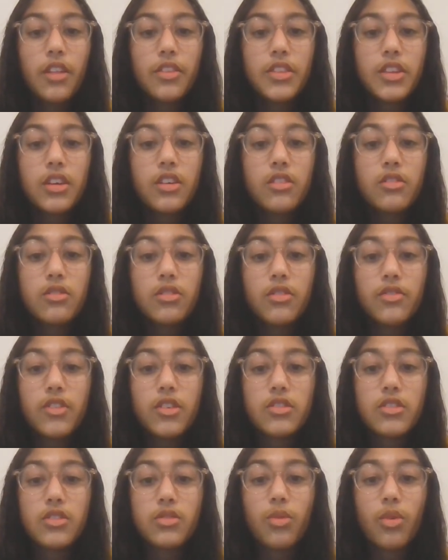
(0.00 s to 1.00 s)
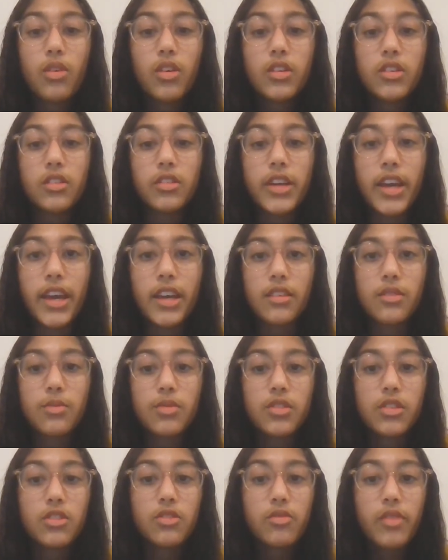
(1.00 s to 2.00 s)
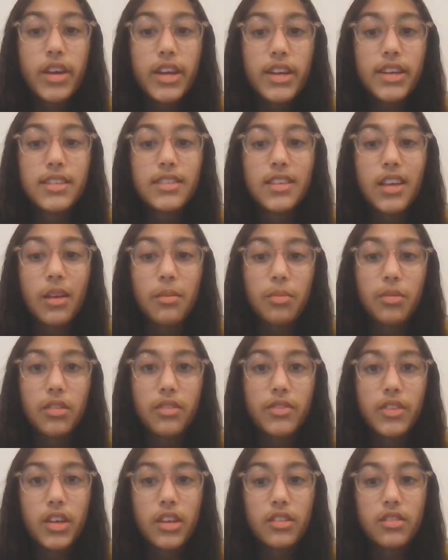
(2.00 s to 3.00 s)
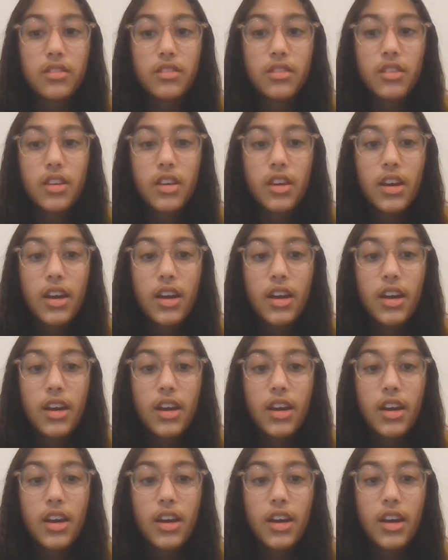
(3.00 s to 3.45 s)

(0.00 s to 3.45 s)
The Google versus Oracle case was a great example of this,